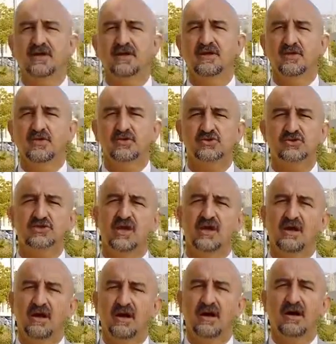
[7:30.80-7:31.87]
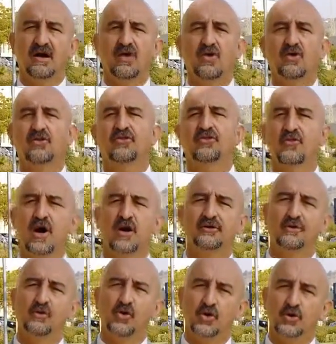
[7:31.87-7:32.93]
use all throughout
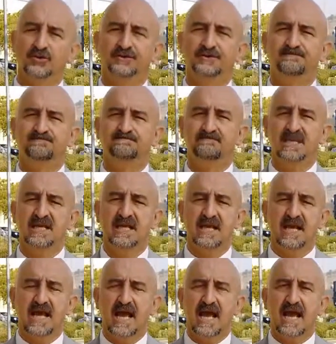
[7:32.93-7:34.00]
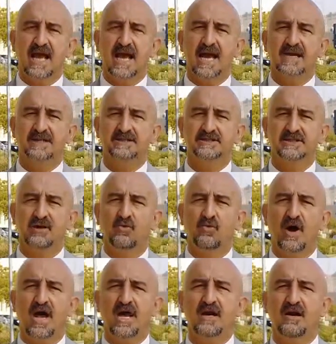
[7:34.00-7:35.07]
the world. And
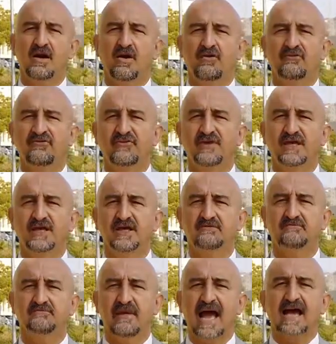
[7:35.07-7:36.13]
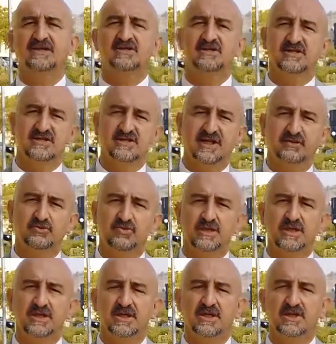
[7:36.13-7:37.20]
one of the axes that
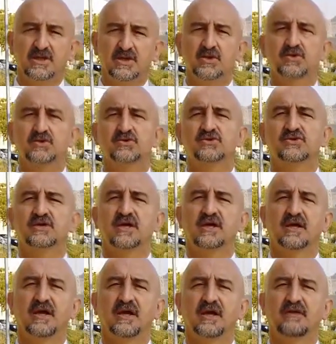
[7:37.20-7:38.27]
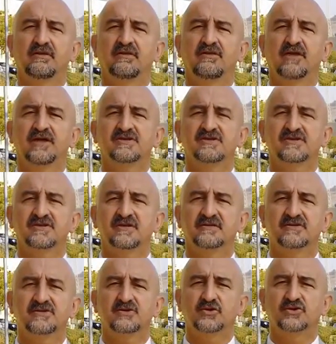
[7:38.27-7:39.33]
we use in this
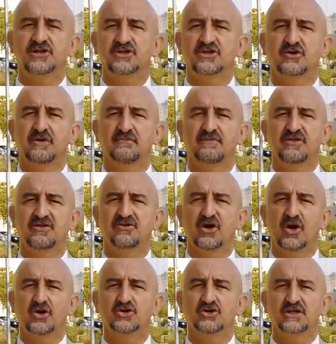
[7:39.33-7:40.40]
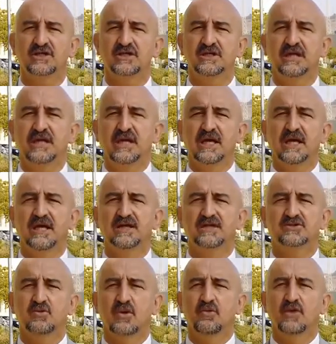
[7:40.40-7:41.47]
Strategigram methodology
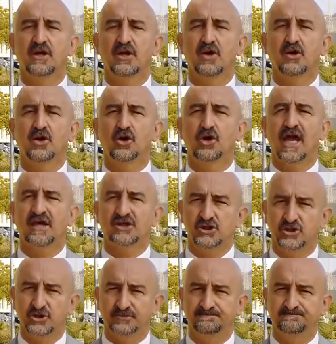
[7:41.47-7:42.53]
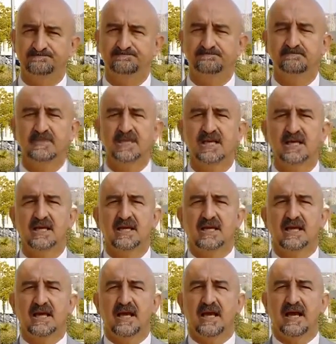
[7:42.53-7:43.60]
is what we call location.
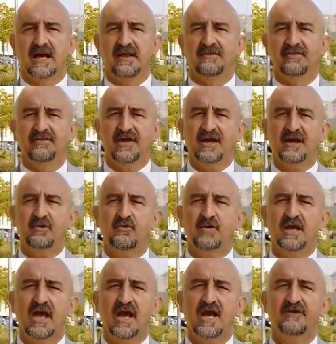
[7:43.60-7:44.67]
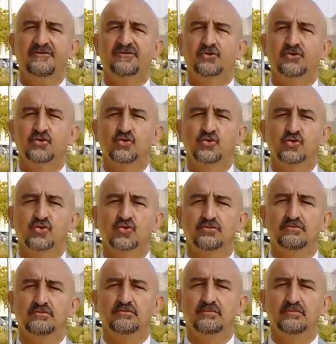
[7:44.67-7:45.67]
And there we have to